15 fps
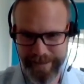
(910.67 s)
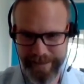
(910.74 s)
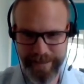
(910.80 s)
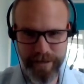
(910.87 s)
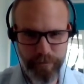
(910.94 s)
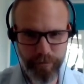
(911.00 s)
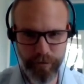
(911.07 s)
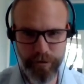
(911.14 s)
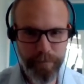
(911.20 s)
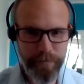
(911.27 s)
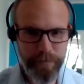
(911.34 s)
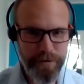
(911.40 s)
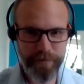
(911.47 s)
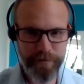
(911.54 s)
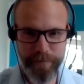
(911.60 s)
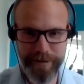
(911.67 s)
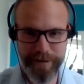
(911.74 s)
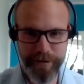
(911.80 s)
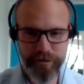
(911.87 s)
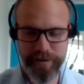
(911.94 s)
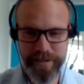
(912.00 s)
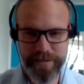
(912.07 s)
equal numbers of
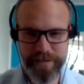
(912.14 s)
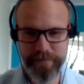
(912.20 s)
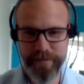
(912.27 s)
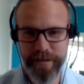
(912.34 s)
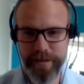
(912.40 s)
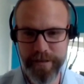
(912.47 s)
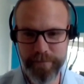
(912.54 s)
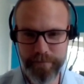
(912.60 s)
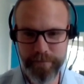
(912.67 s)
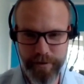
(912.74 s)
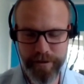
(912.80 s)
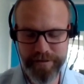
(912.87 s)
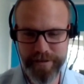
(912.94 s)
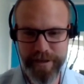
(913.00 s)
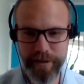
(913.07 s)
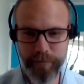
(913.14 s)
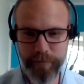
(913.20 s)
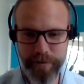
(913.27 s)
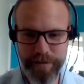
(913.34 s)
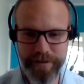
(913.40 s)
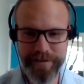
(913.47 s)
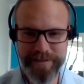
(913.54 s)
military and civilian personnel
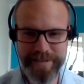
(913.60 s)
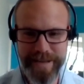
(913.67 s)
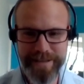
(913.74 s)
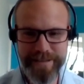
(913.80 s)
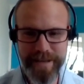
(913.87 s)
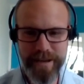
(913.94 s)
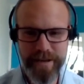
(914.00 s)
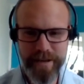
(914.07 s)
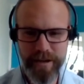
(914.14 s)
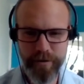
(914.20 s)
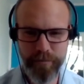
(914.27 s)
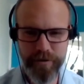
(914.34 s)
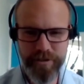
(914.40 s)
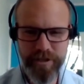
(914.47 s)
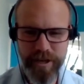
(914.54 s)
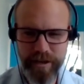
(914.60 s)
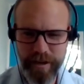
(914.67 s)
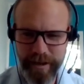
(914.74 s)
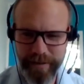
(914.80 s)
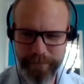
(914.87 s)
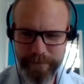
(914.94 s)
within the center, which